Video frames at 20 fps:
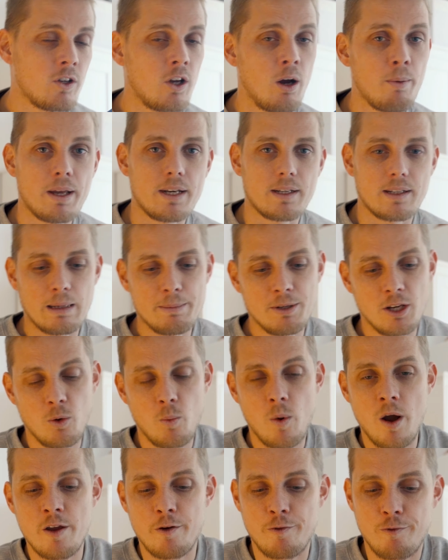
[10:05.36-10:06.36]
a comment. Let me know
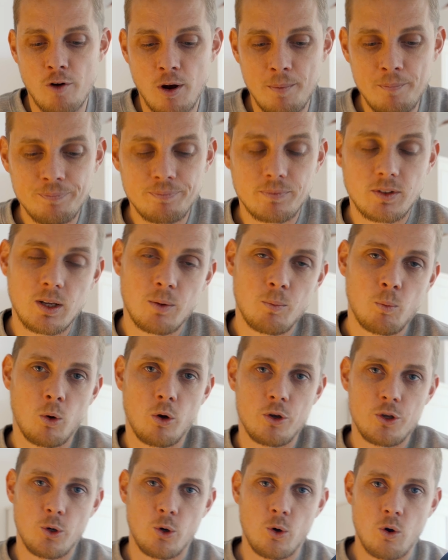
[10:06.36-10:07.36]
where you're from,
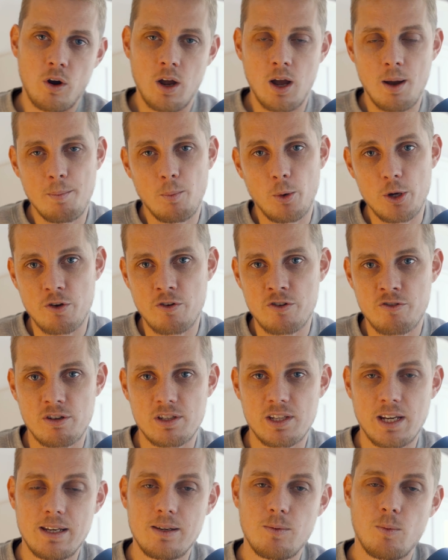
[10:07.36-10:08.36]
what you're
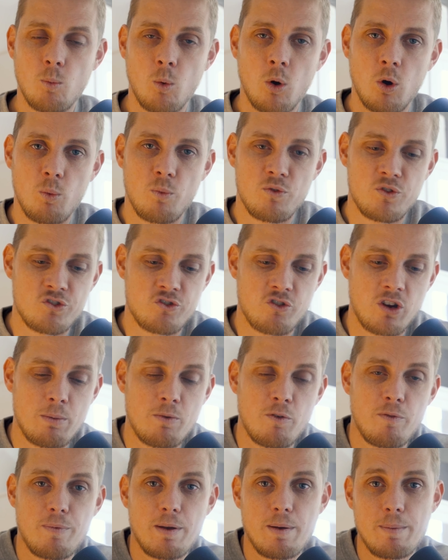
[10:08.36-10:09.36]
interested in, what stream
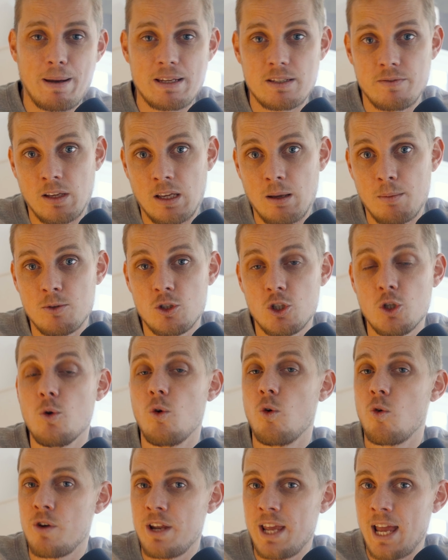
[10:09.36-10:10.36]
of passive income do you
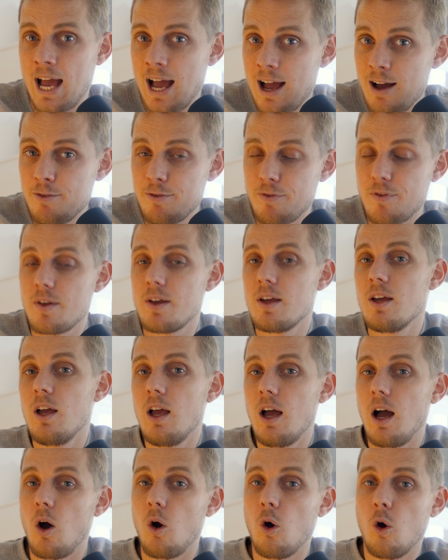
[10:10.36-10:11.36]
already have,
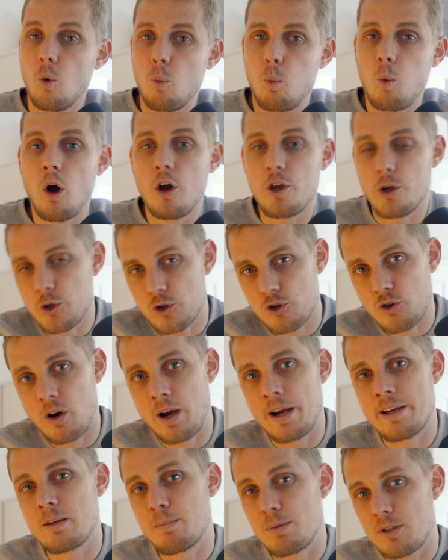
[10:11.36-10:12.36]
or what are you
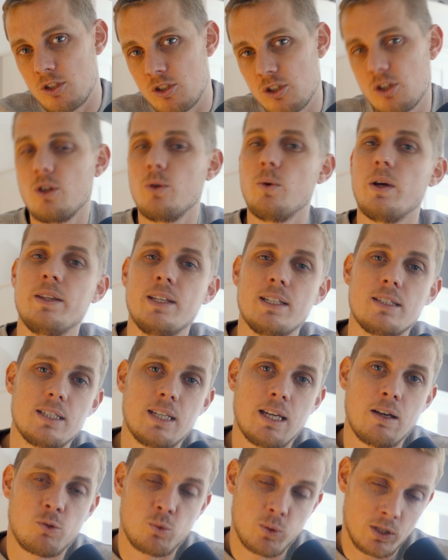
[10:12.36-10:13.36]
trying to pursue in this
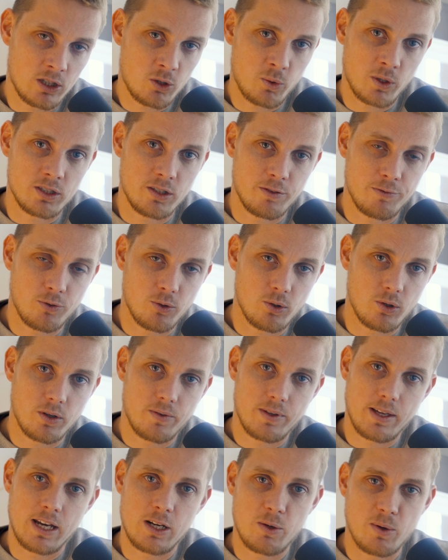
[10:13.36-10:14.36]
year of 2024.
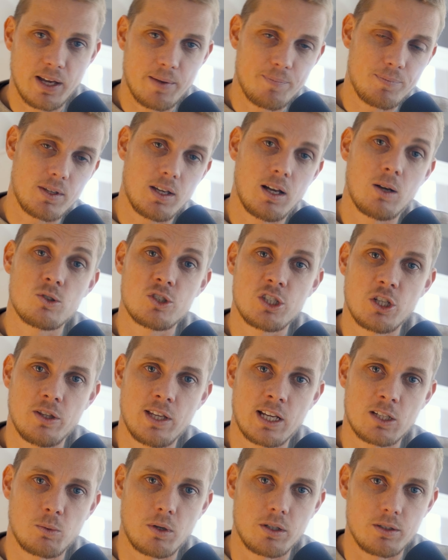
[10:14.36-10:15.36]
Anyway, I'll see you in
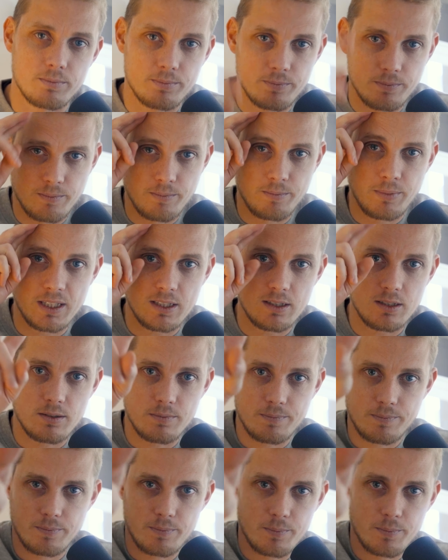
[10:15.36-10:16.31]
the next one. Peace.